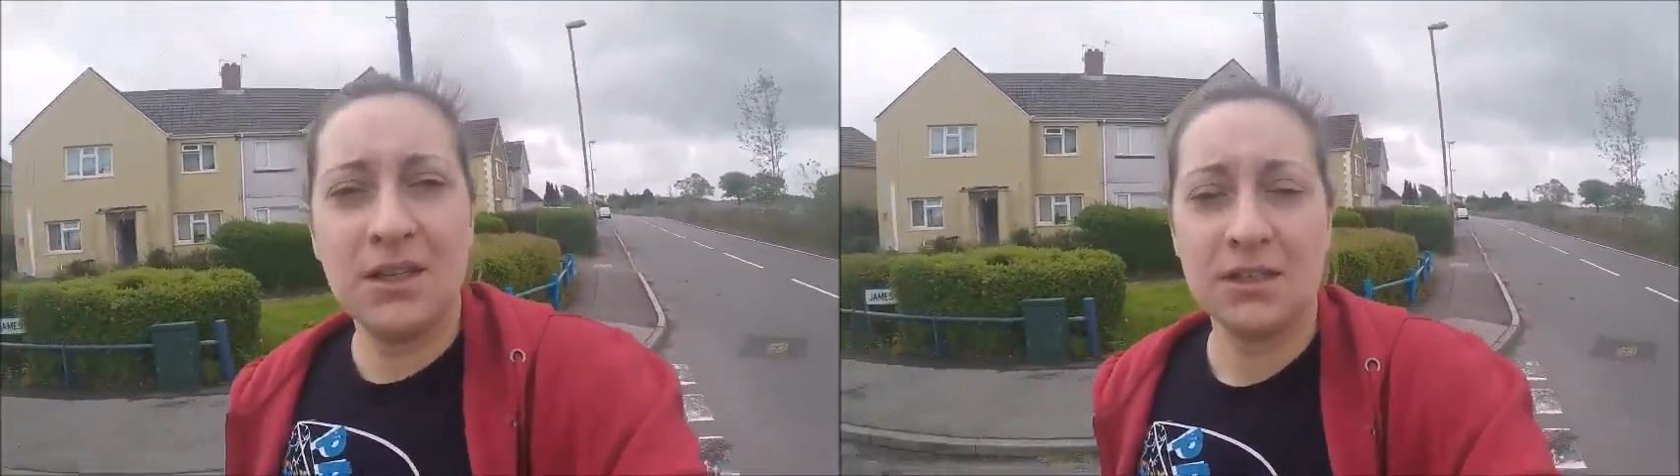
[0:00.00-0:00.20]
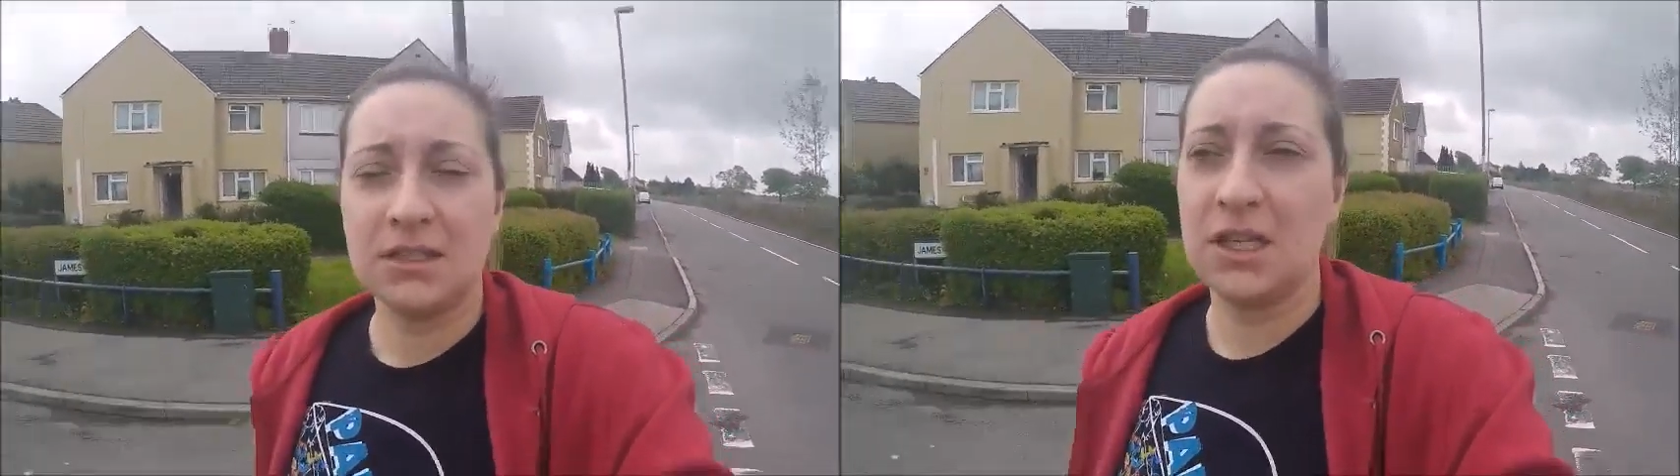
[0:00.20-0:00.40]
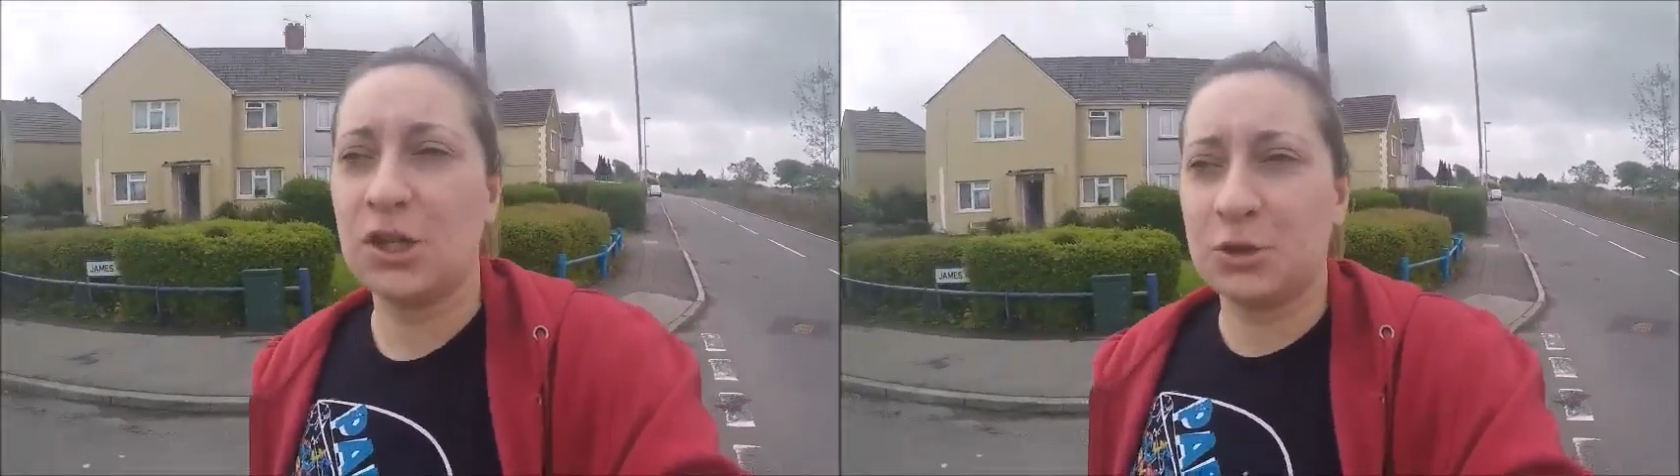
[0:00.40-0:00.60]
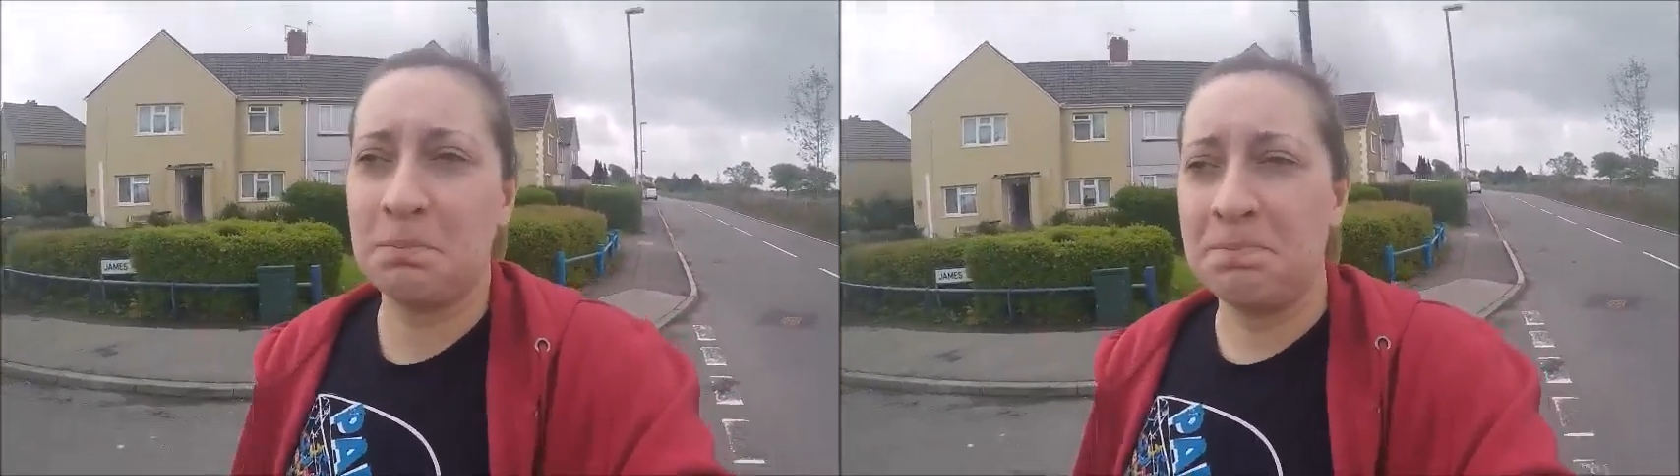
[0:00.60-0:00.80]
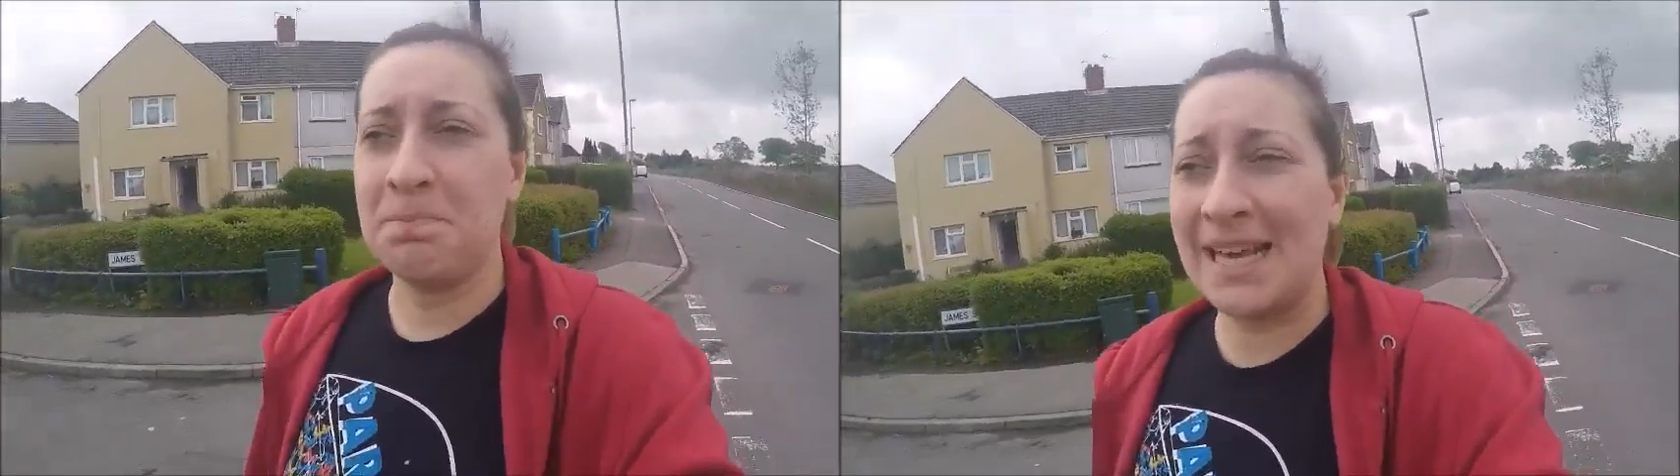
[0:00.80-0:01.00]
because it looks
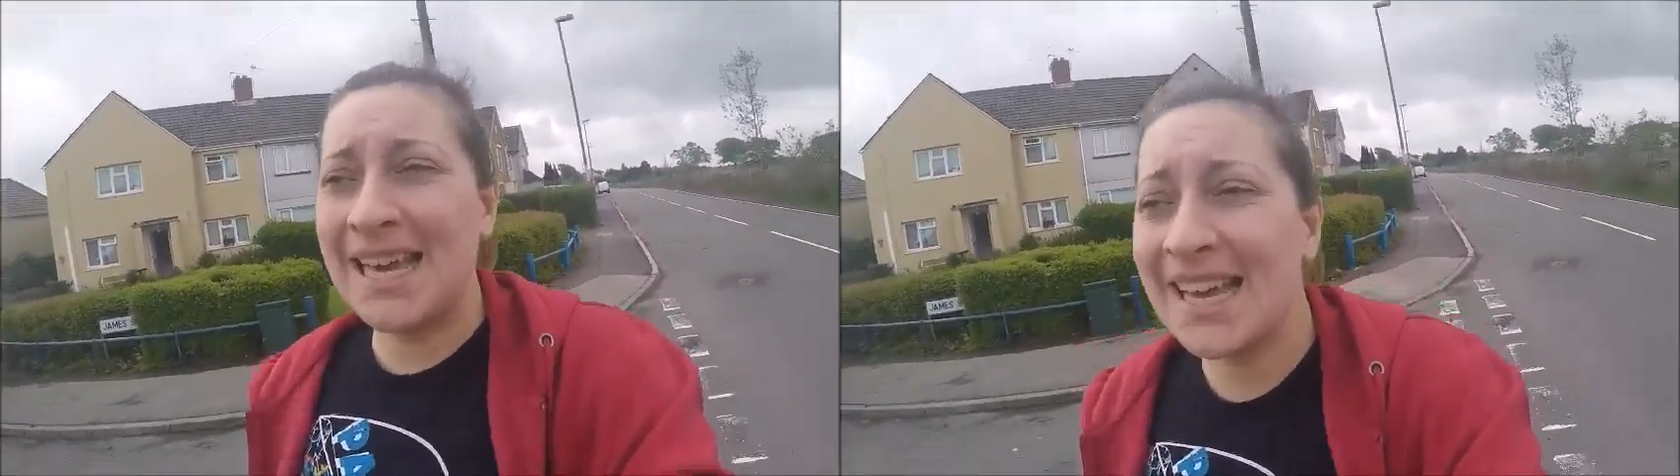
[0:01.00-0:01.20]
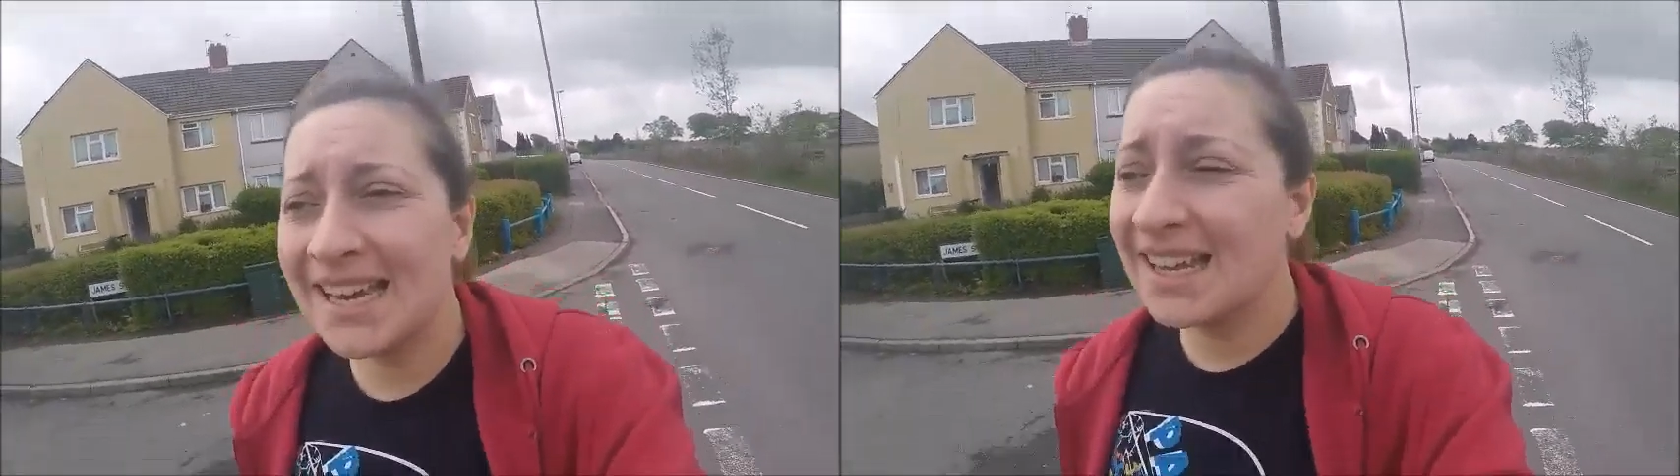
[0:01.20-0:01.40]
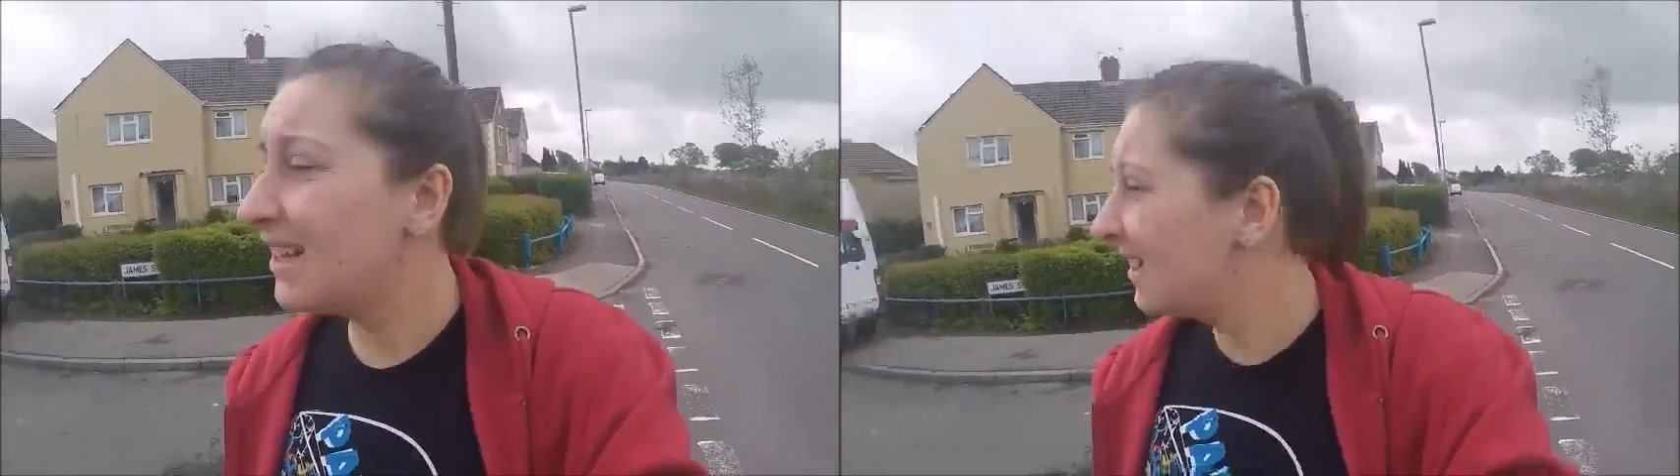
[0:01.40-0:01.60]
minging.